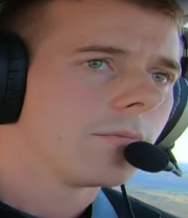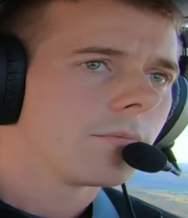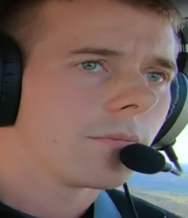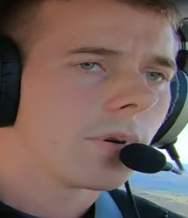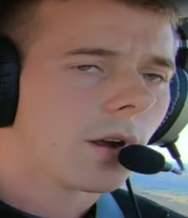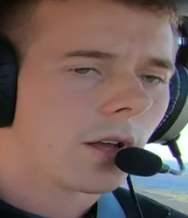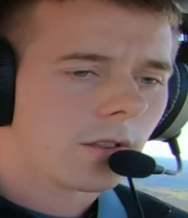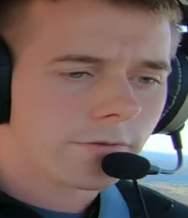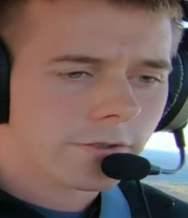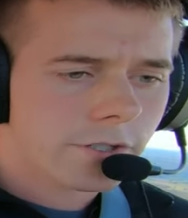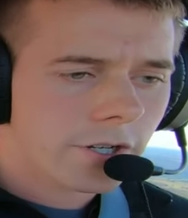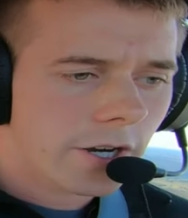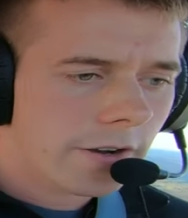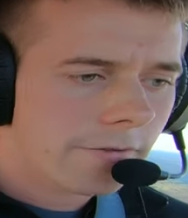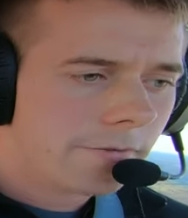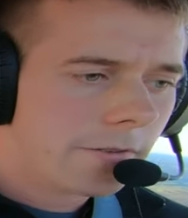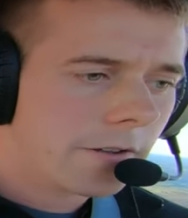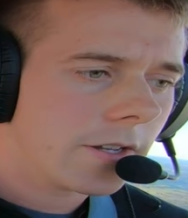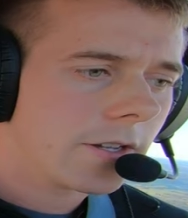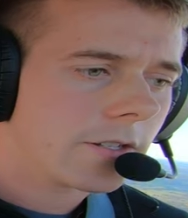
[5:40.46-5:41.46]
Follow the
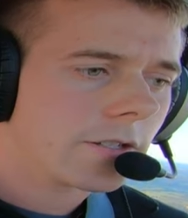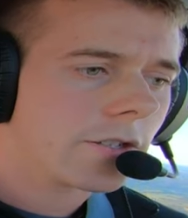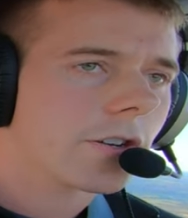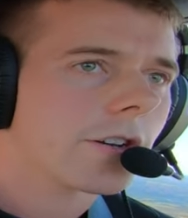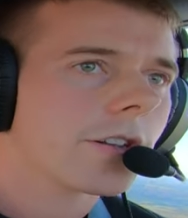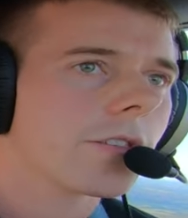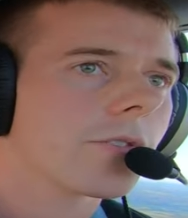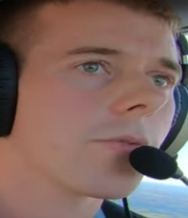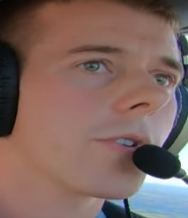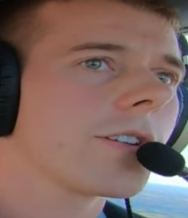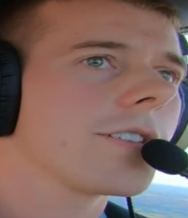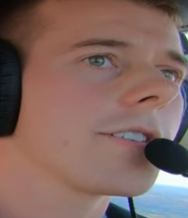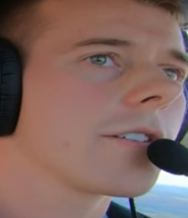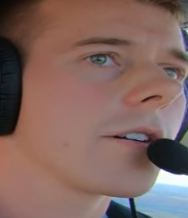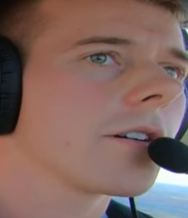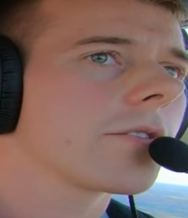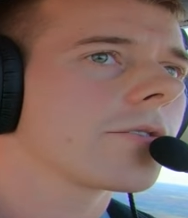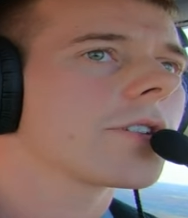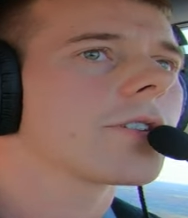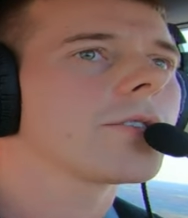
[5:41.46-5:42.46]
traffic, Cherokee
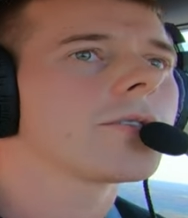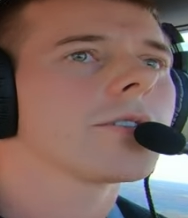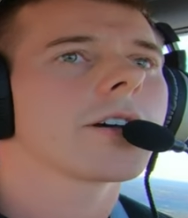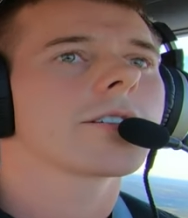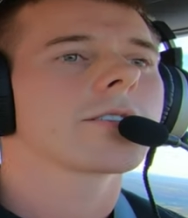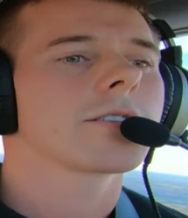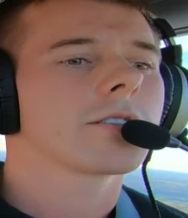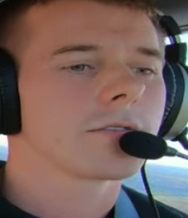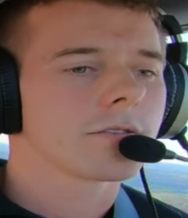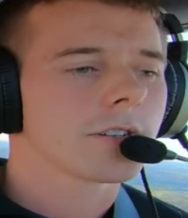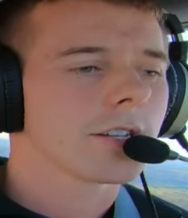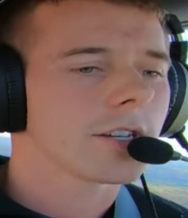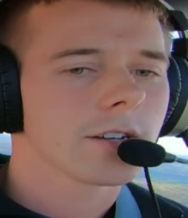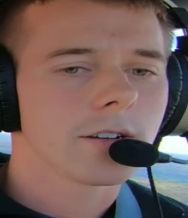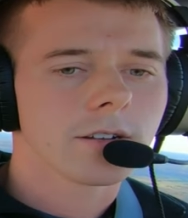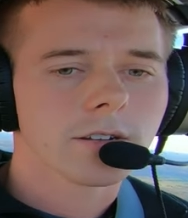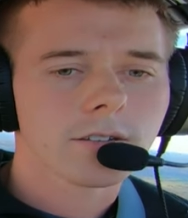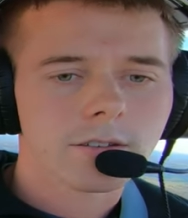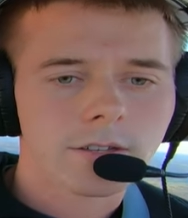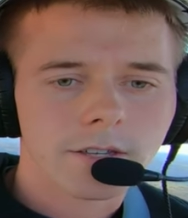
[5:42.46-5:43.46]
3029
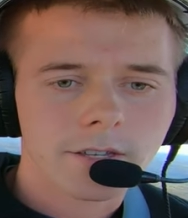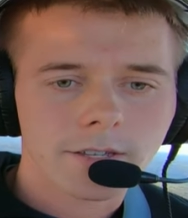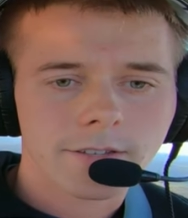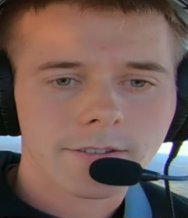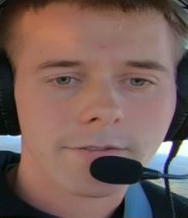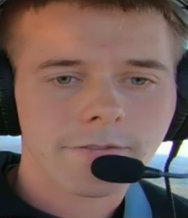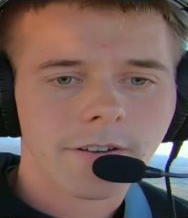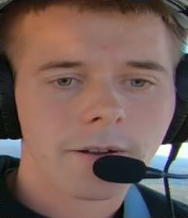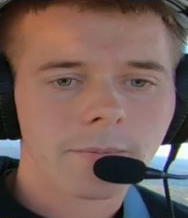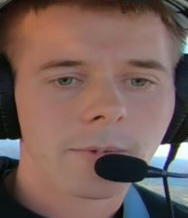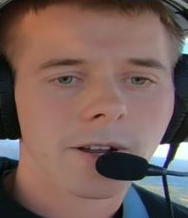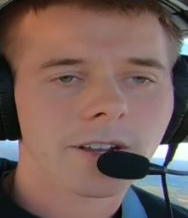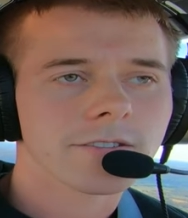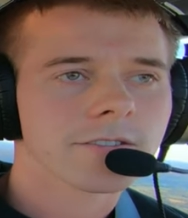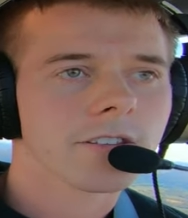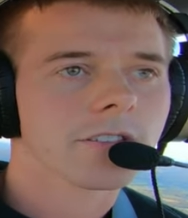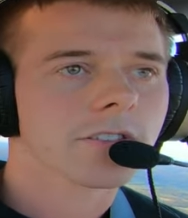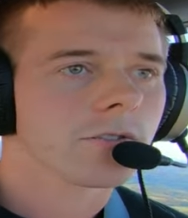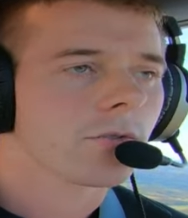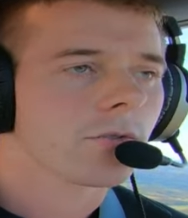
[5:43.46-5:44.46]
Hotel is 5 miles to the